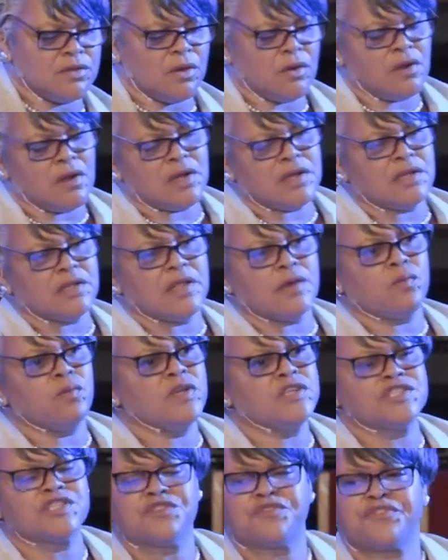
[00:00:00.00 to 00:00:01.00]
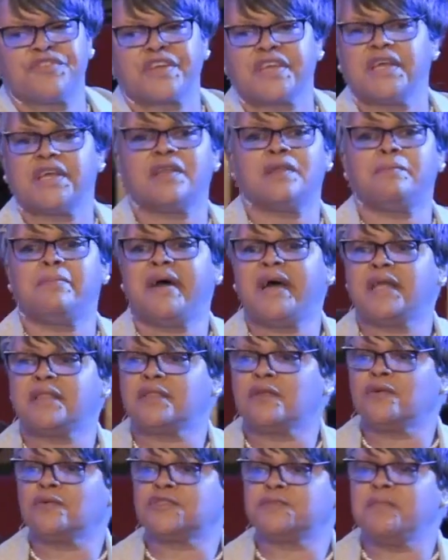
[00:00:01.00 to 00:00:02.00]
darling, that we should forget
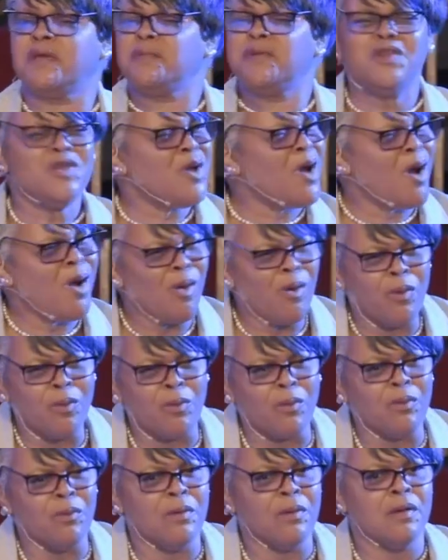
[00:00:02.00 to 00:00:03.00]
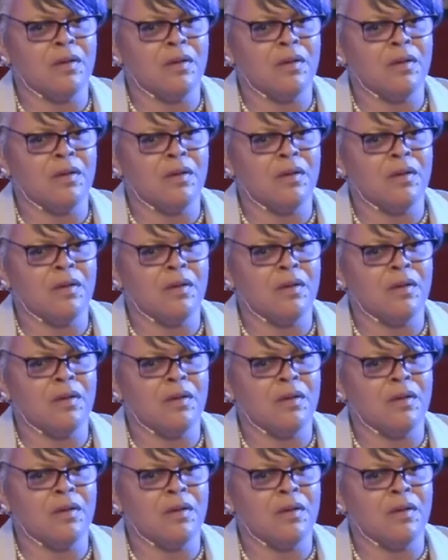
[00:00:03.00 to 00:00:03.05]
about those memories? No.